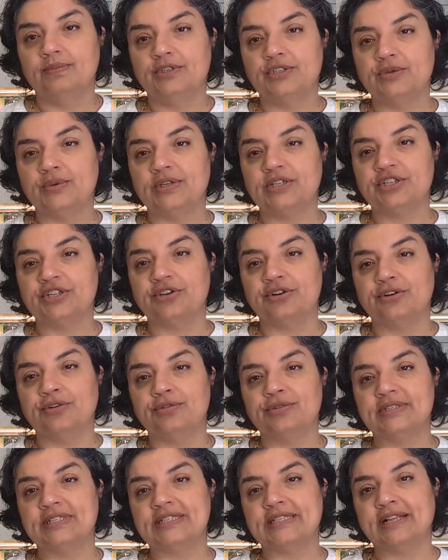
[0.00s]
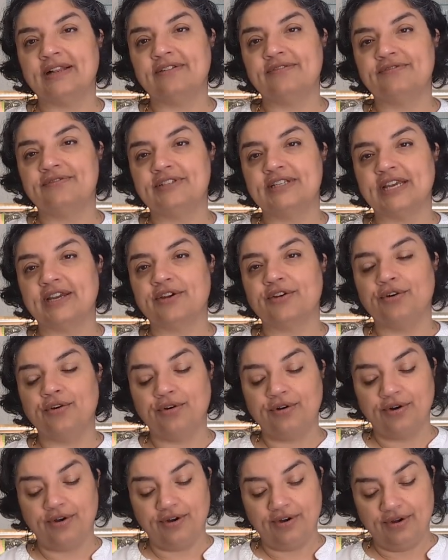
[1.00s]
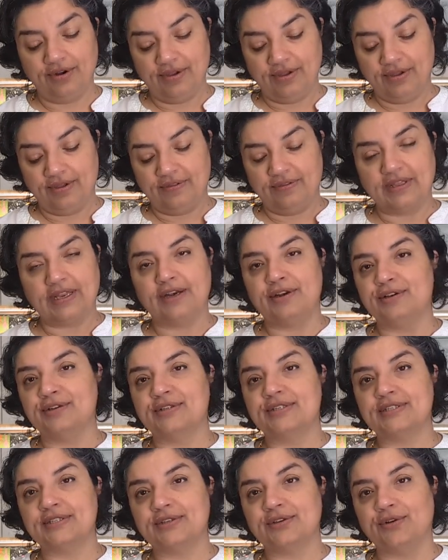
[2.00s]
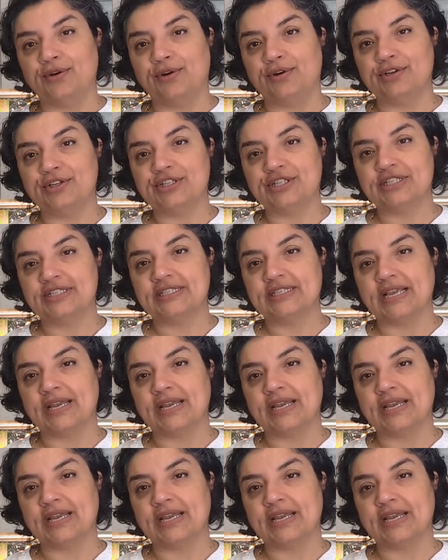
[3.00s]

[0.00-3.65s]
do-it-your-own self decor that looks gorgeous.